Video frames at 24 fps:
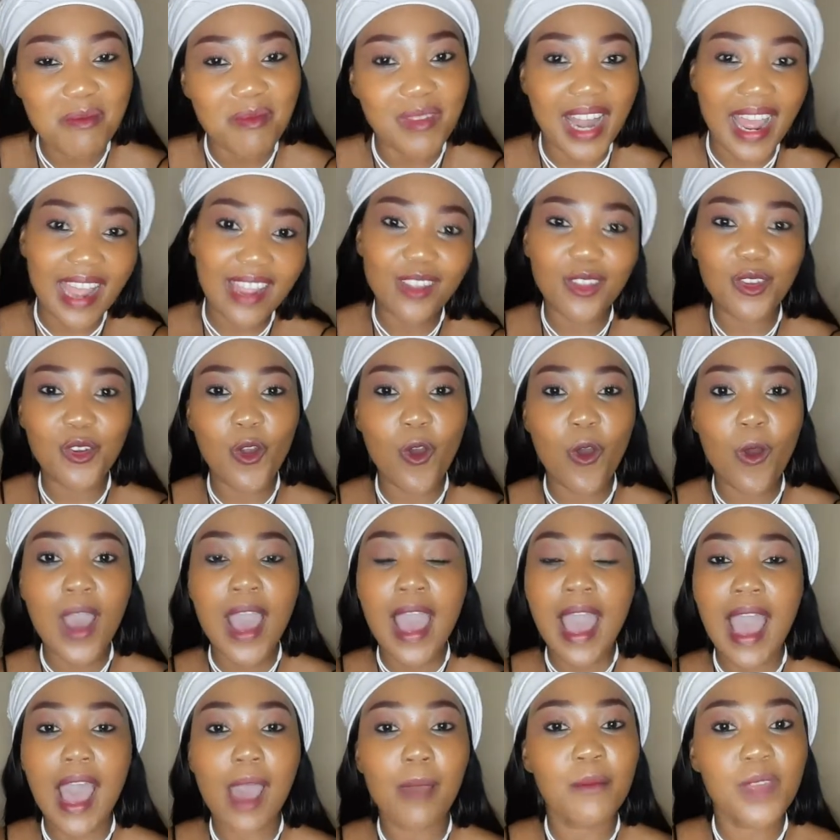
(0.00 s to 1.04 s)
Like, you know,
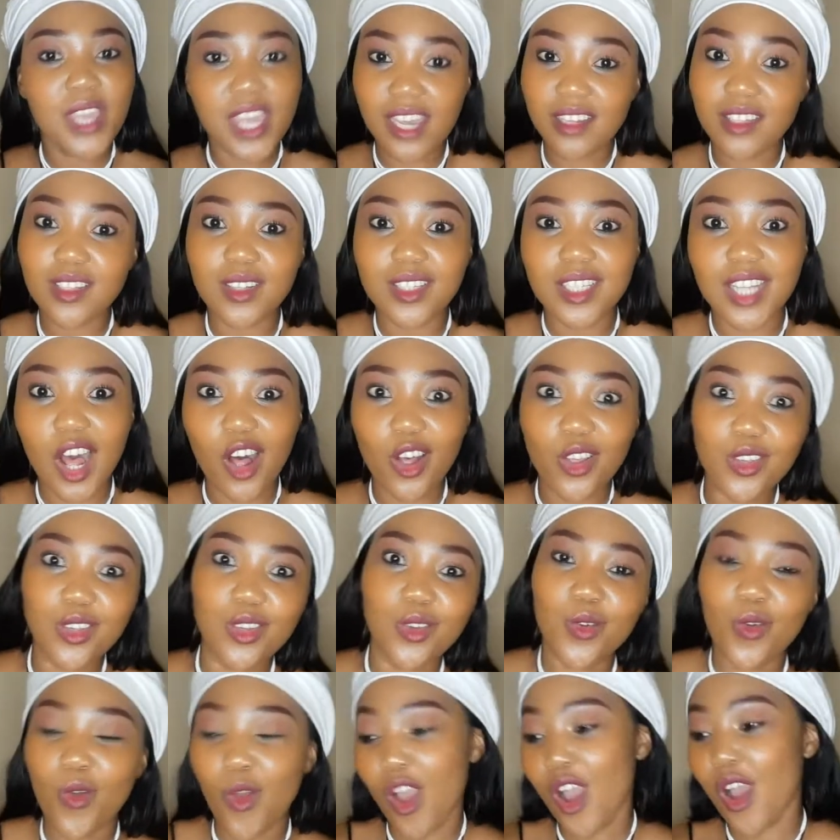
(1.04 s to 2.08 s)
I'm here to tell
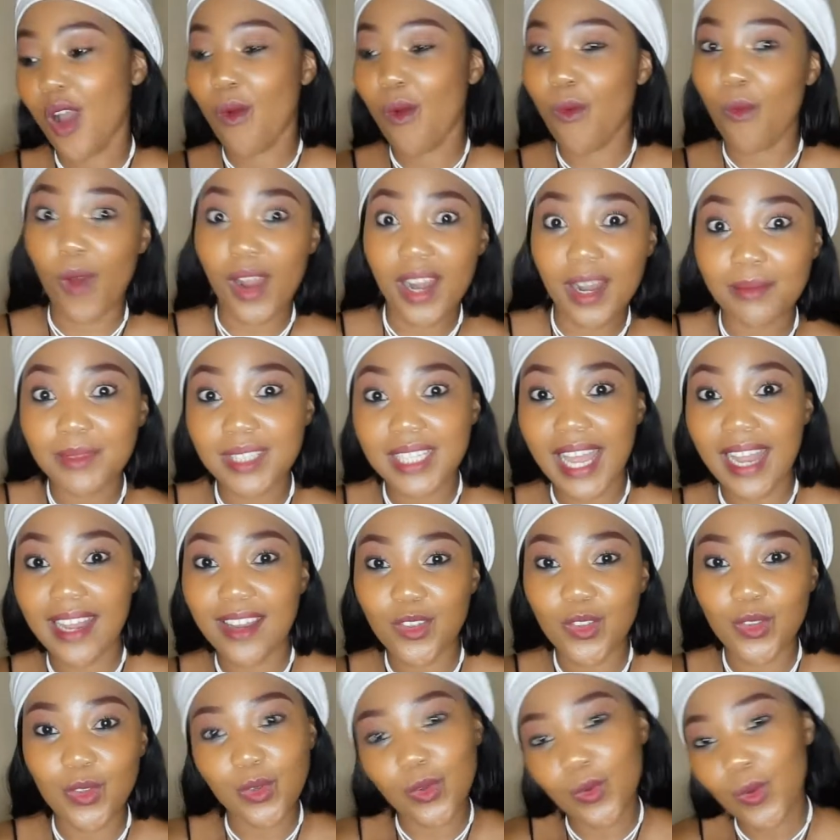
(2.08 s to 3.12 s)
you what I'm telling
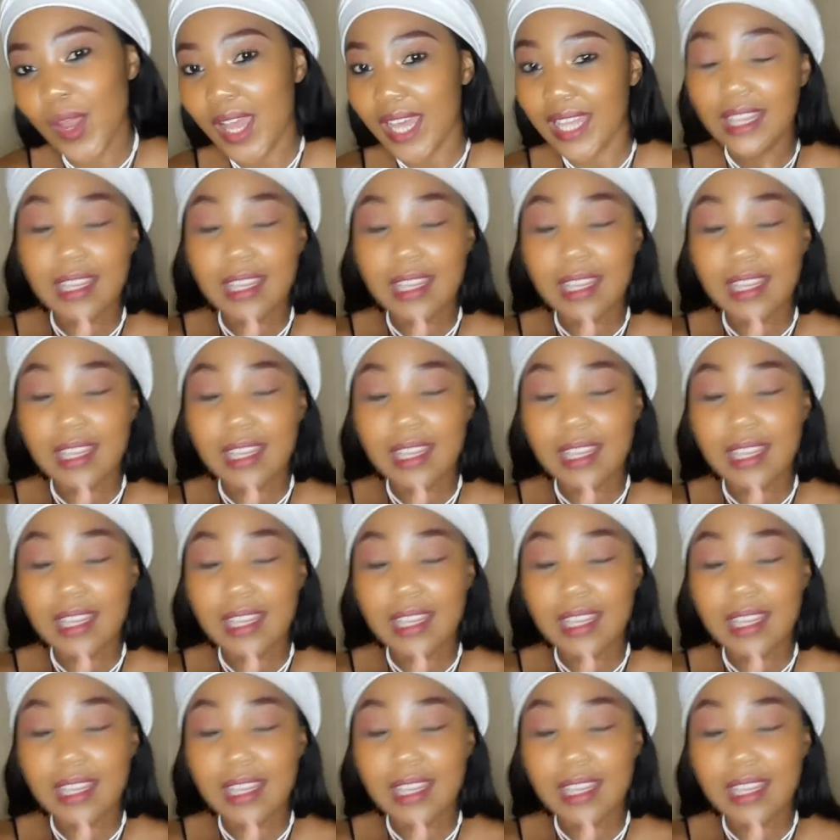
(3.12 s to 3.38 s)
you.